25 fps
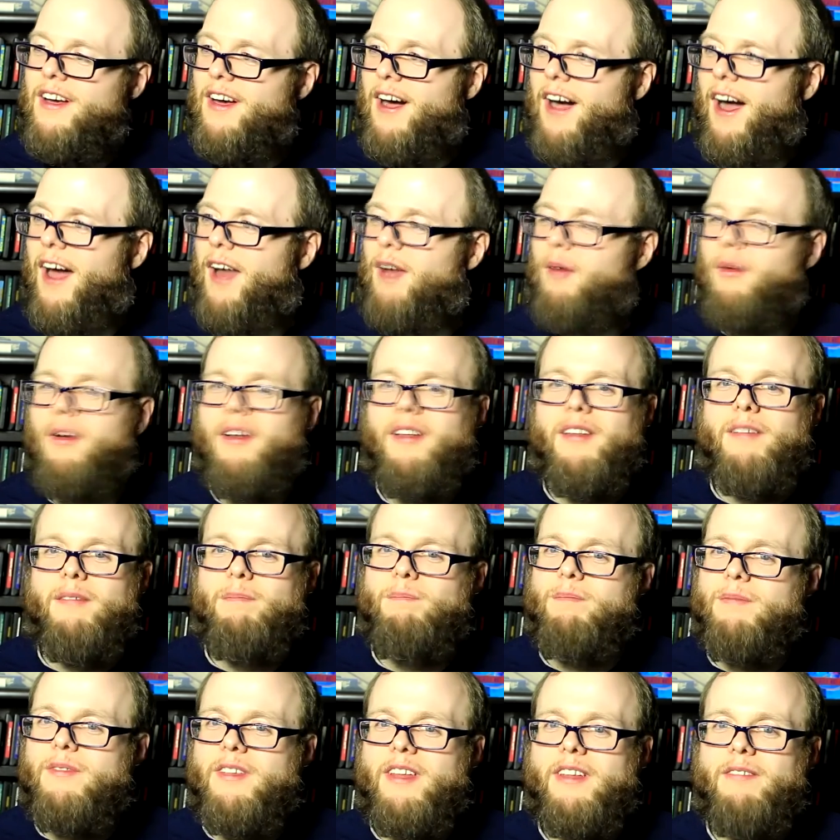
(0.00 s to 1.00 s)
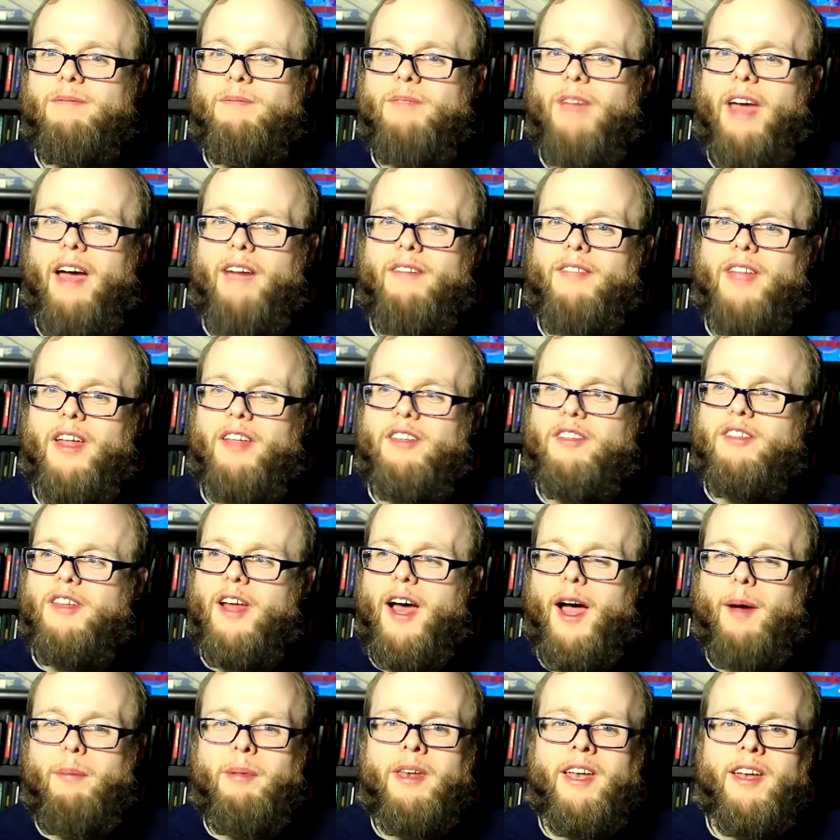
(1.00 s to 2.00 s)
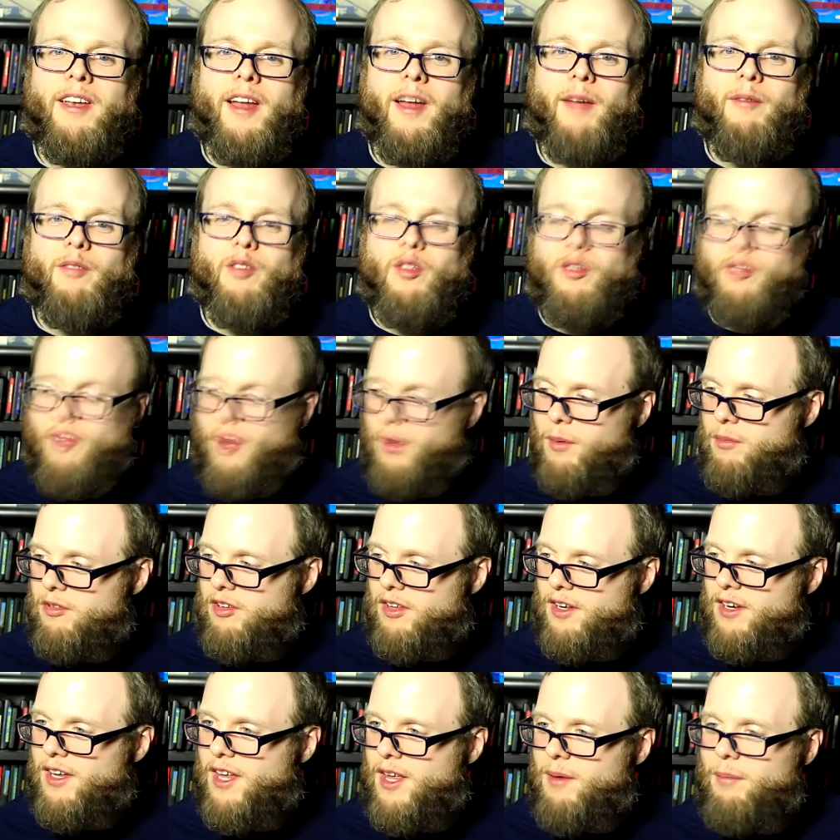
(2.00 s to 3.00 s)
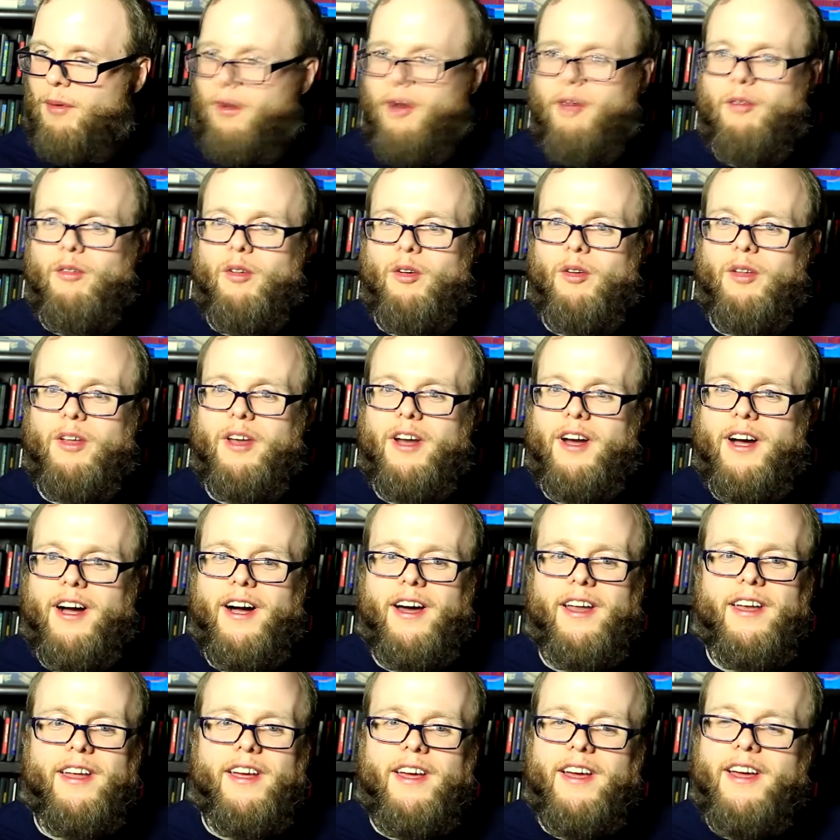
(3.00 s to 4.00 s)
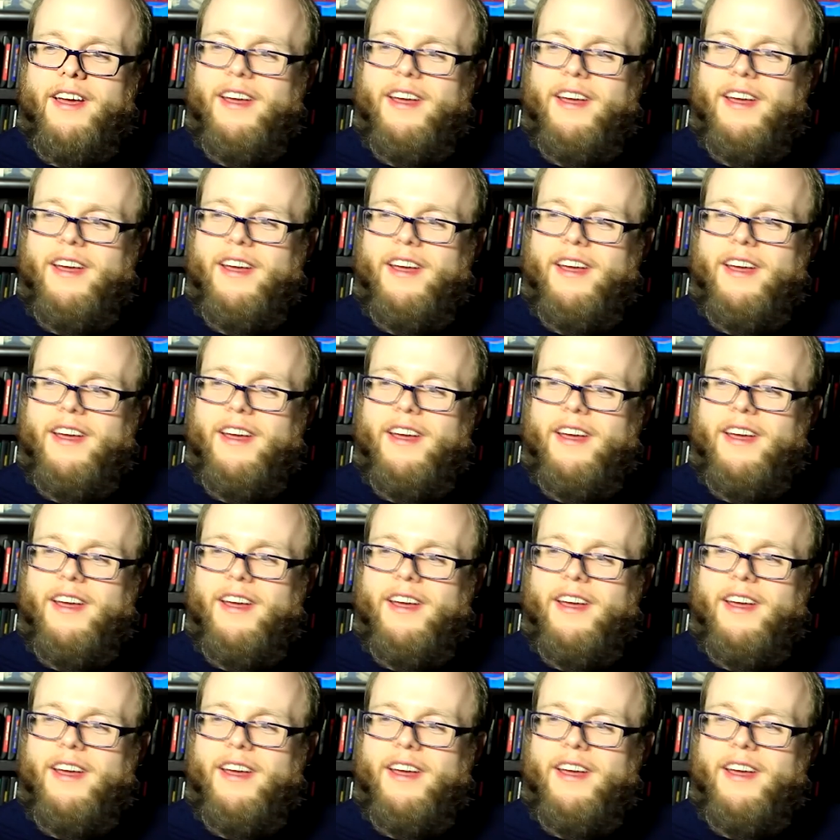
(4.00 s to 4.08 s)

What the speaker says: I don't want to have that stop anytime soon. So I'm just going to keep on rolling on.